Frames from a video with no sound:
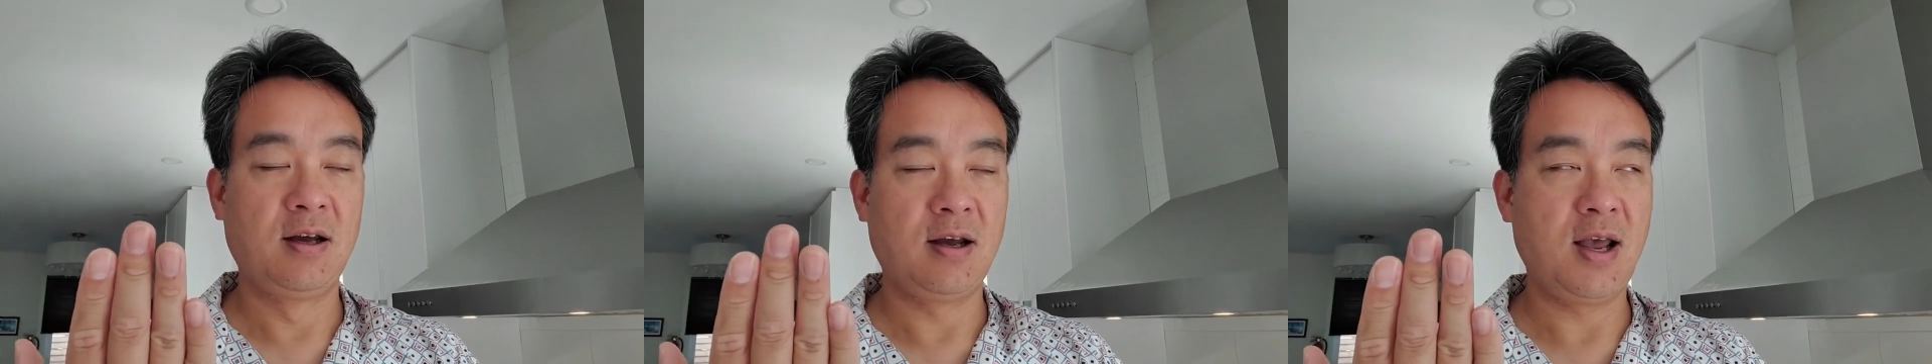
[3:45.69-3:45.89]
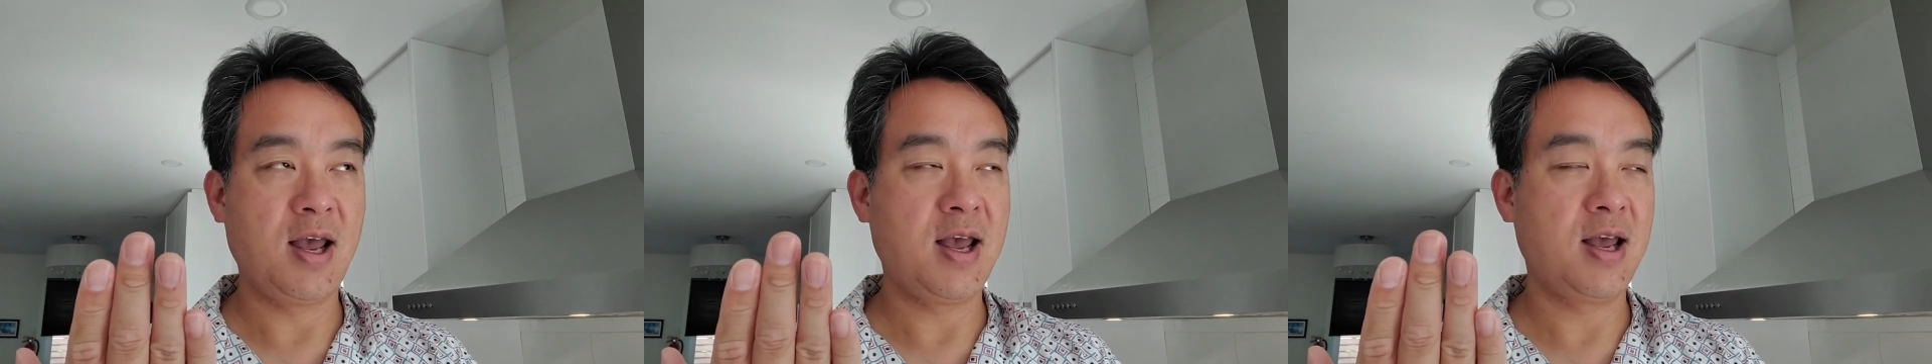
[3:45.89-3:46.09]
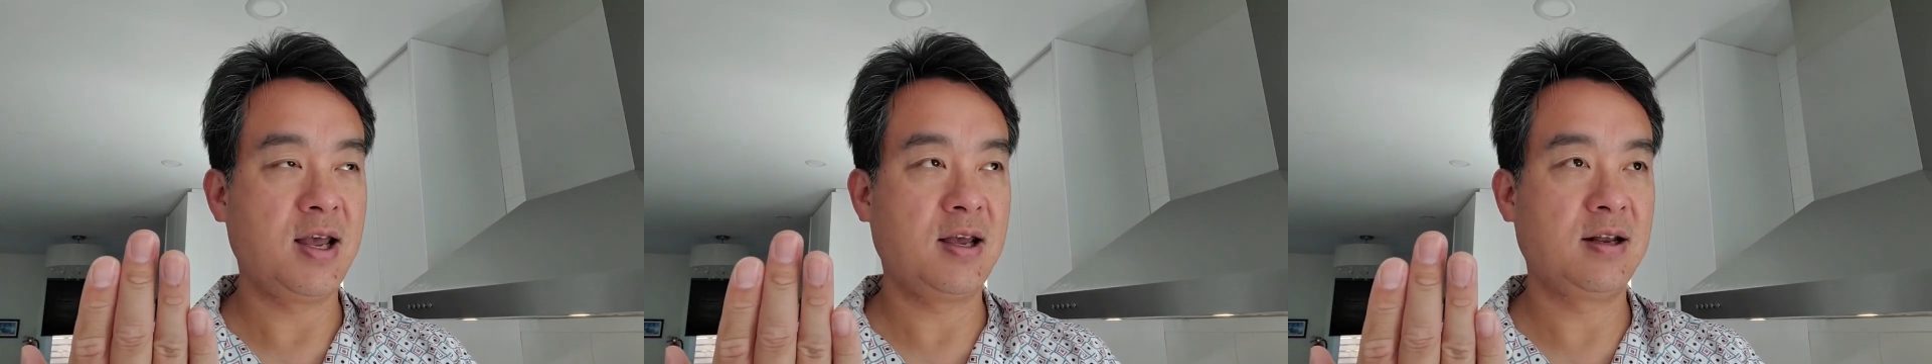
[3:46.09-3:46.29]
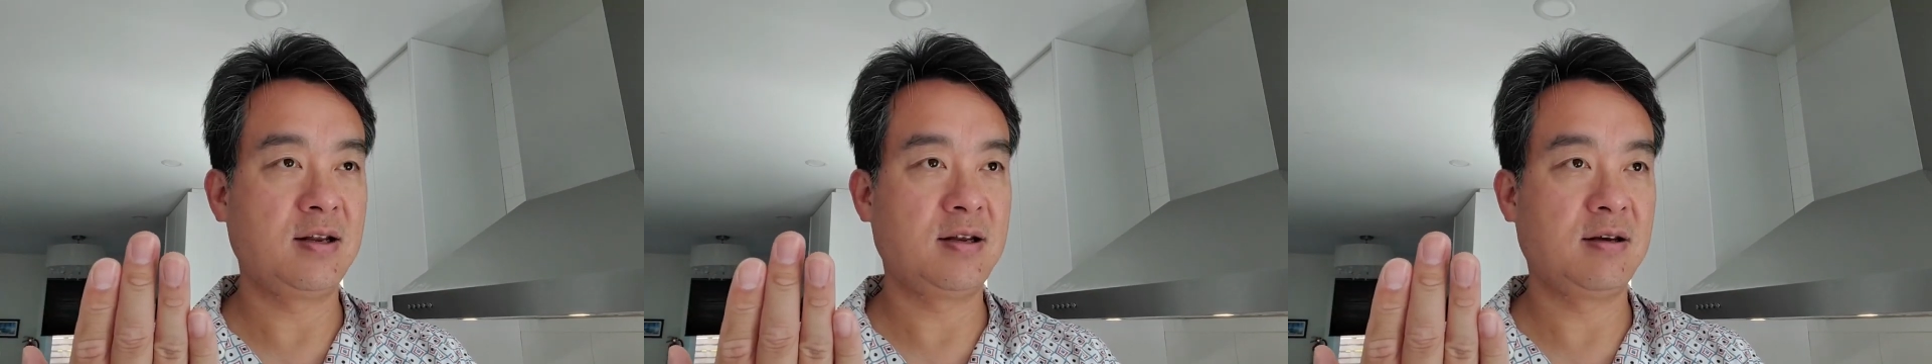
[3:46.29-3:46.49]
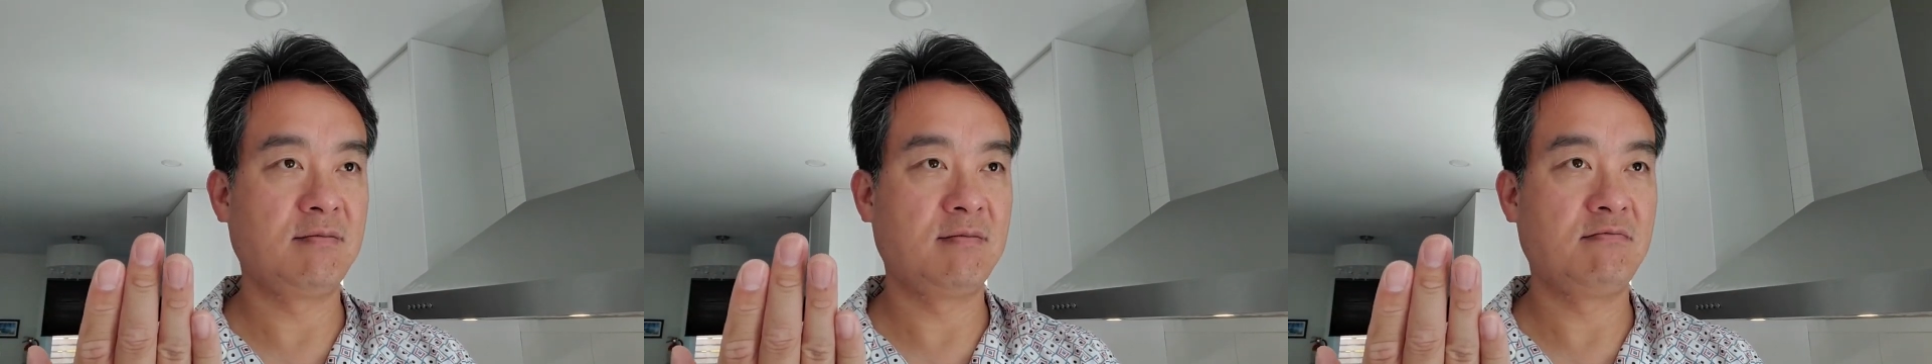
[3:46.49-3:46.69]

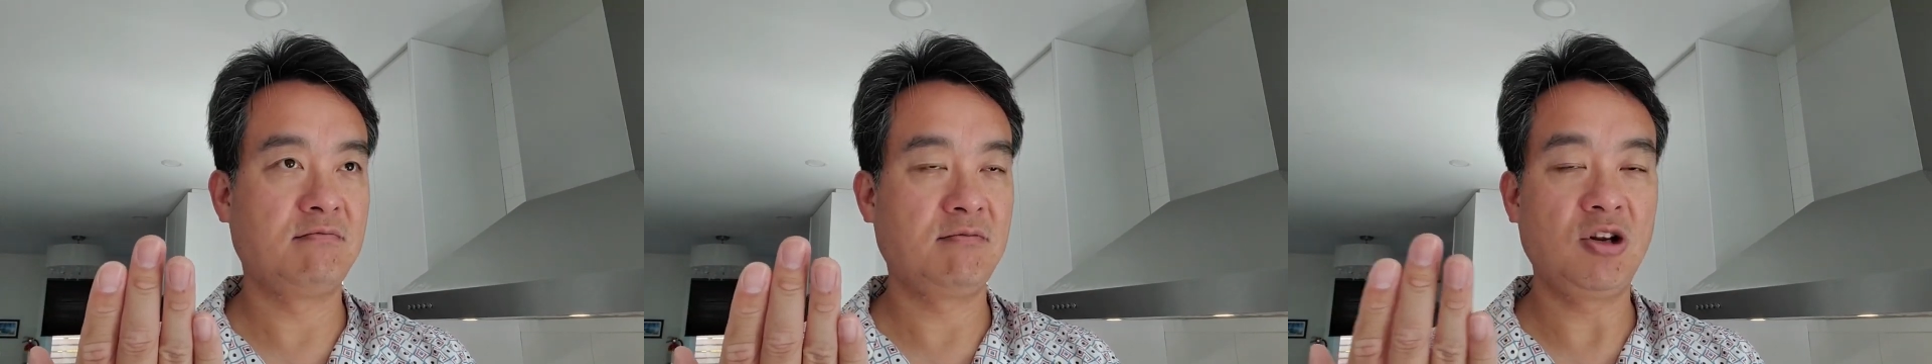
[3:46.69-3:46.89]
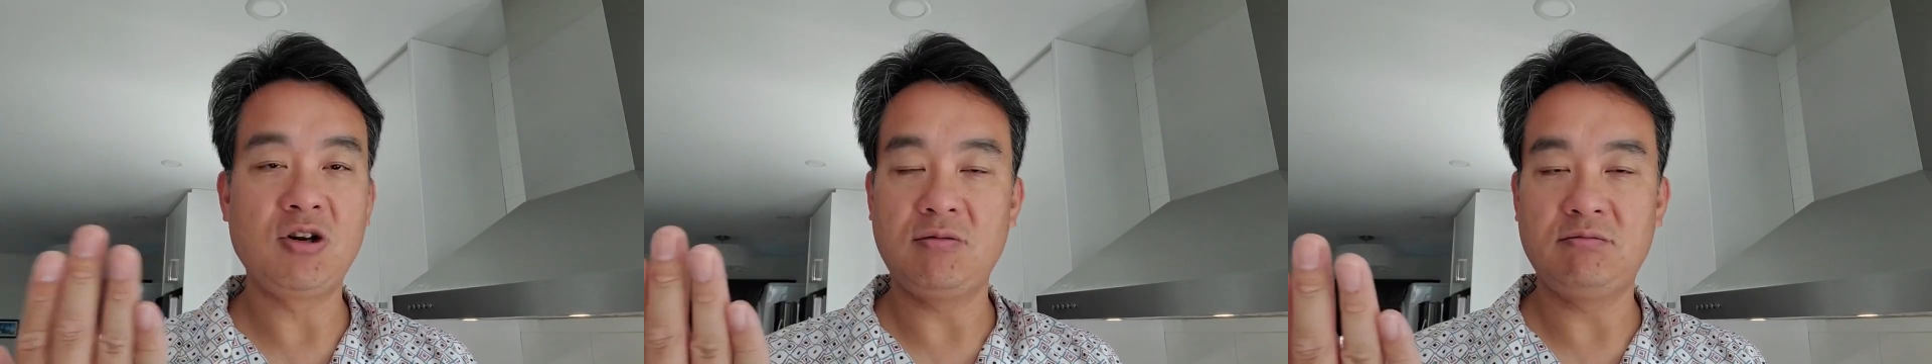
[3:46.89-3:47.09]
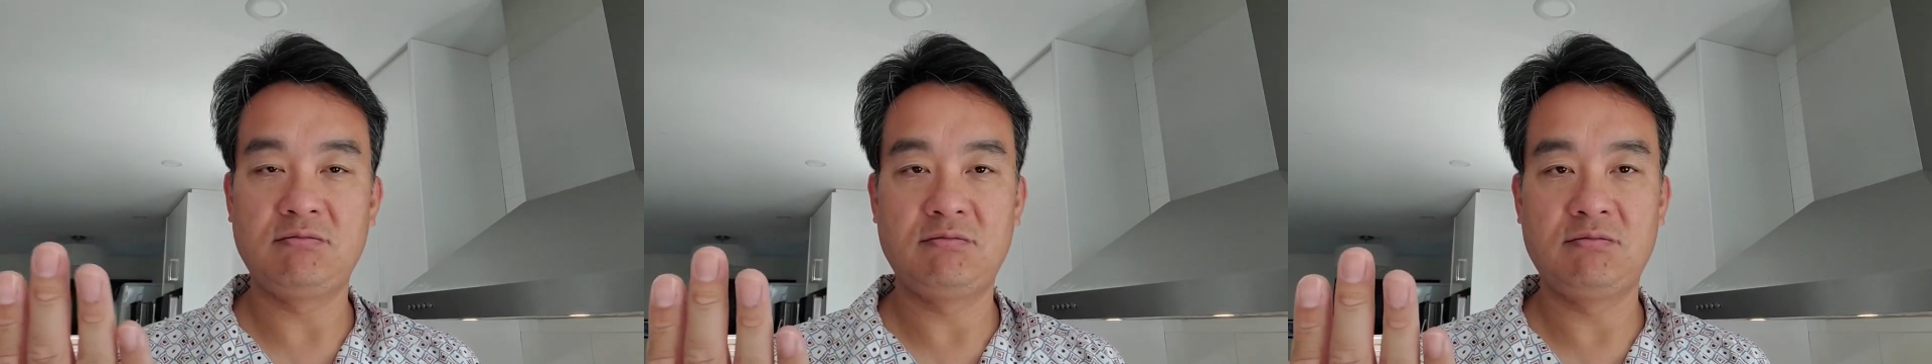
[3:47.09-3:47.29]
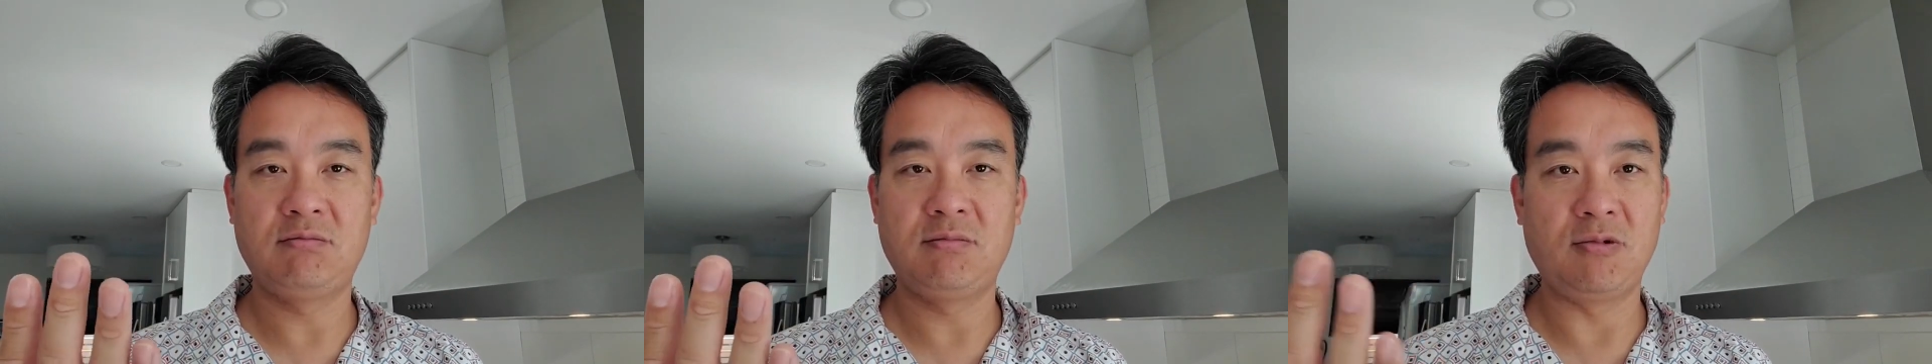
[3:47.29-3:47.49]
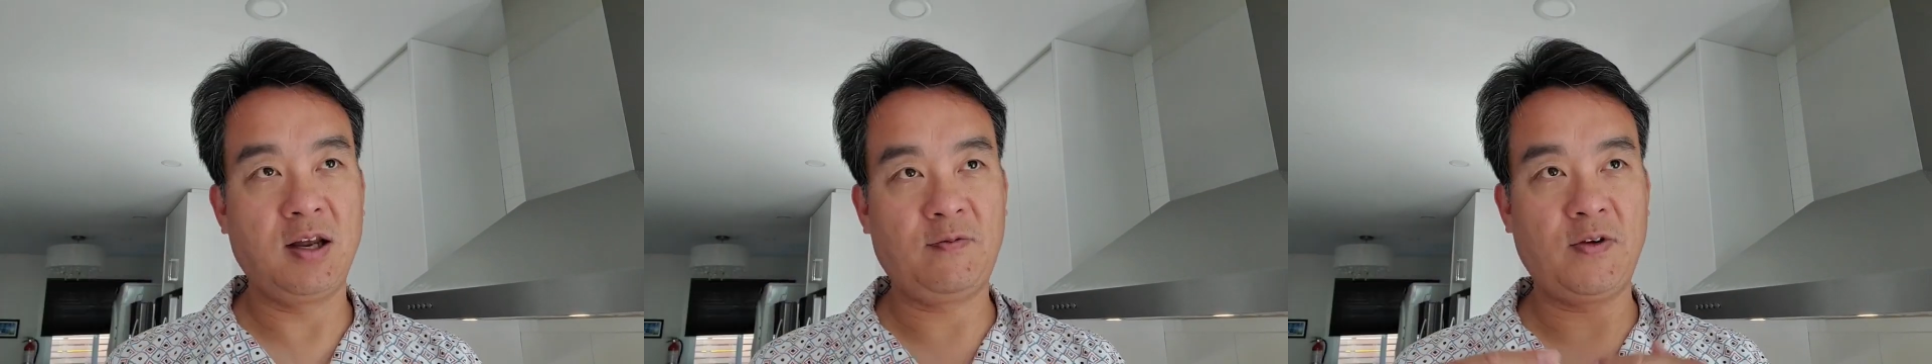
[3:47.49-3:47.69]
And,
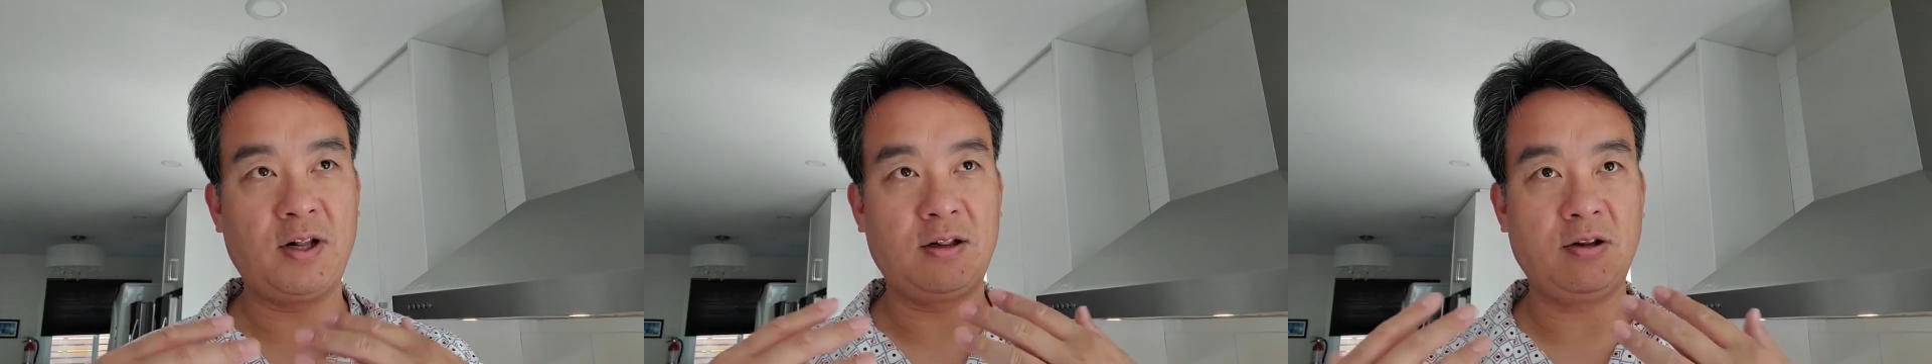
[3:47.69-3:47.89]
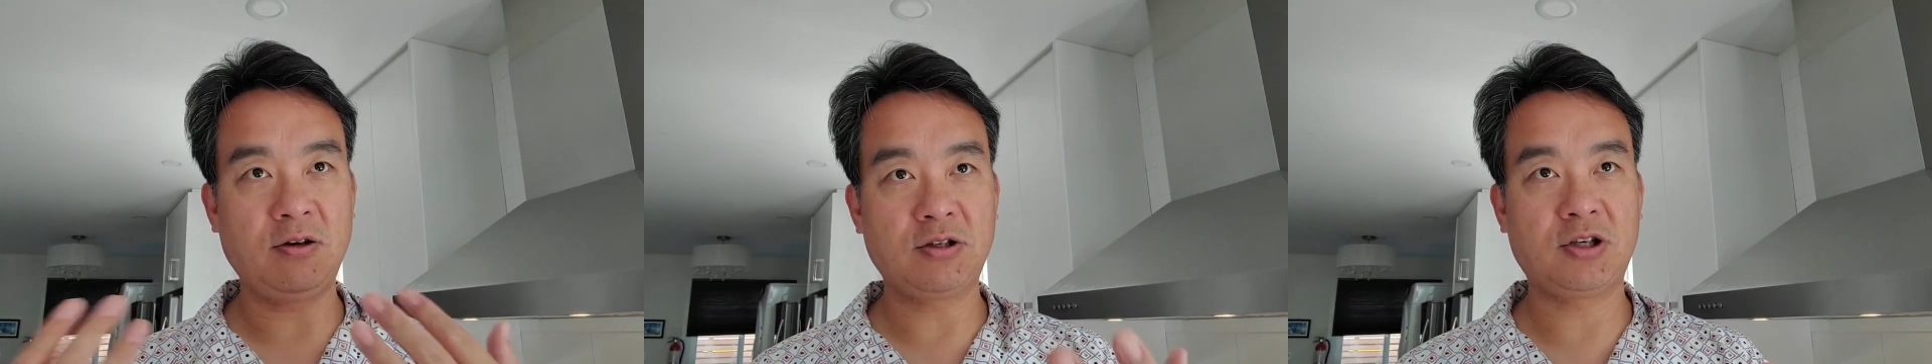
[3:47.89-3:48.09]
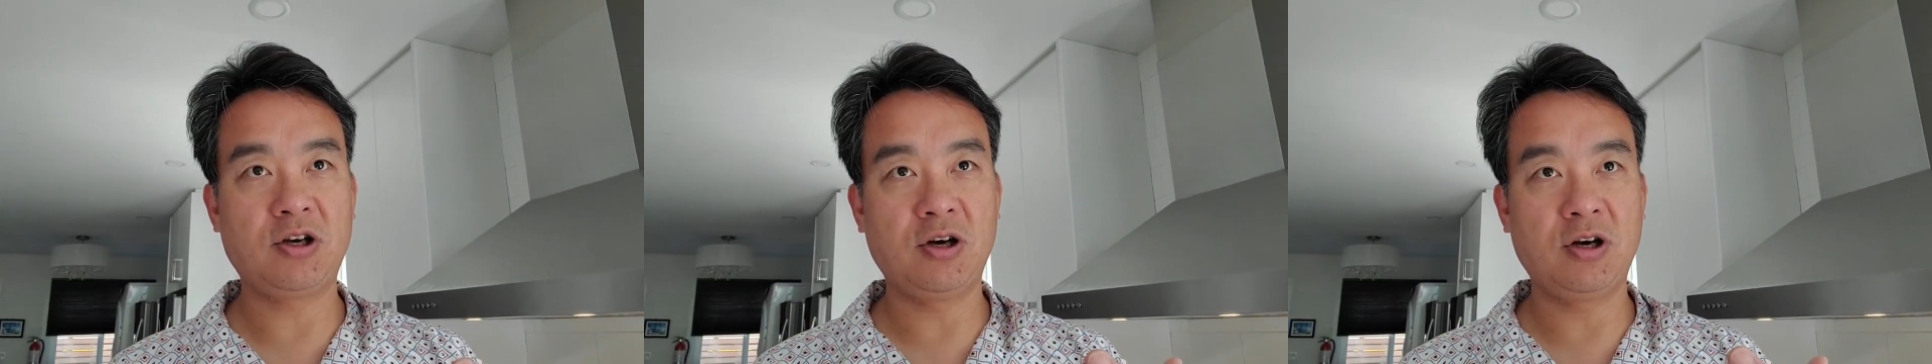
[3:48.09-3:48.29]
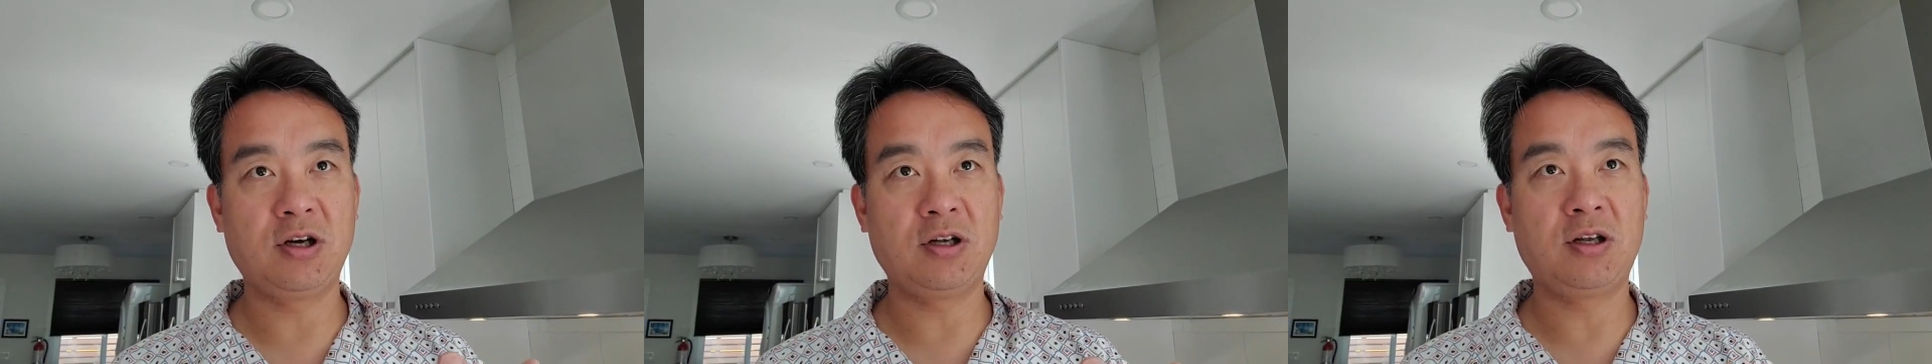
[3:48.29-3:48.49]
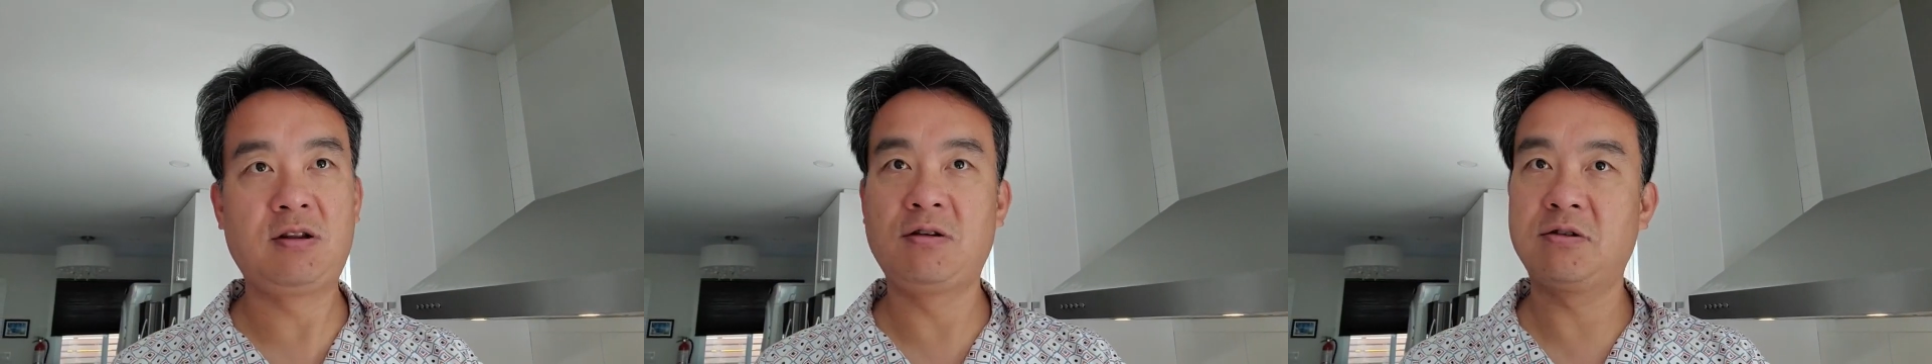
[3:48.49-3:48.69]
if it looks good,